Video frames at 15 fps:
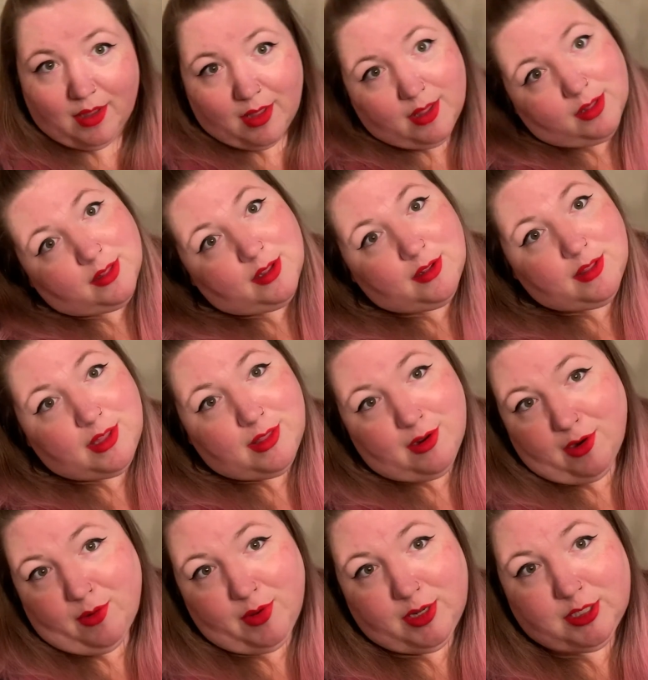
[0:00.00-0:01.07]
Clearly, there
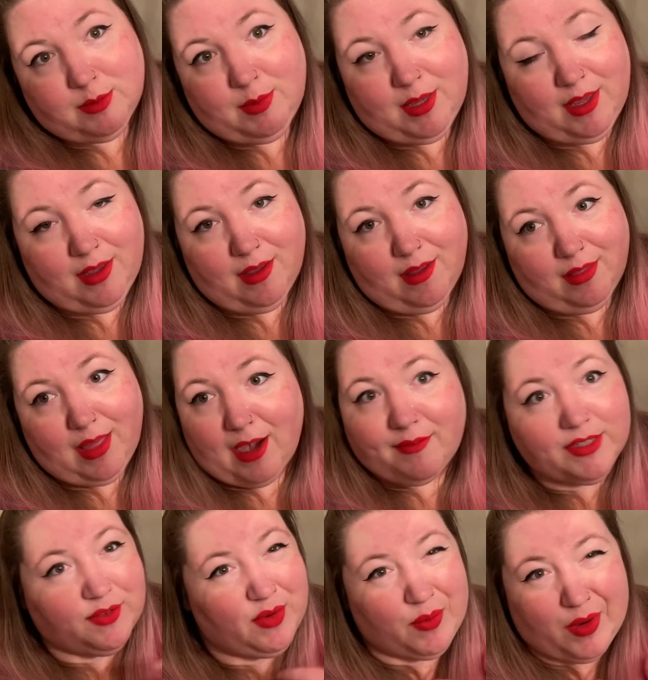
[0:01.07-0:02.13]
are going to be a lot of
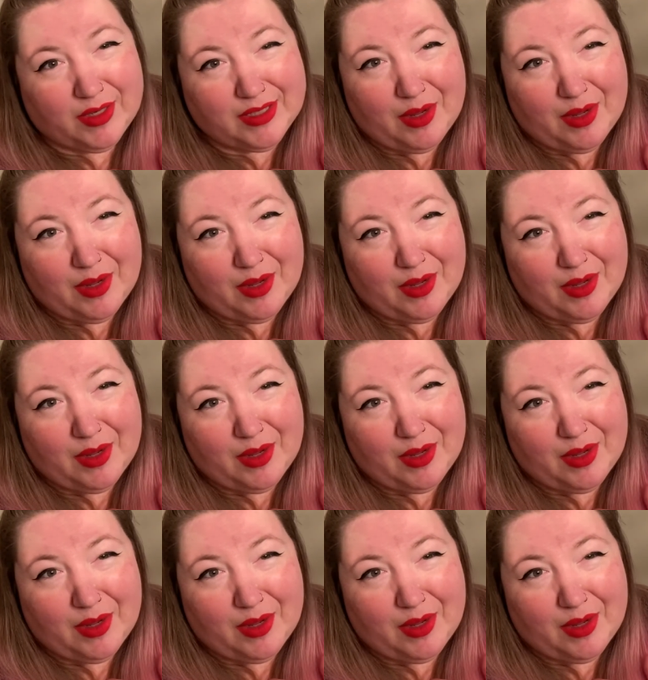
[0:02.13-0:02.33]
different works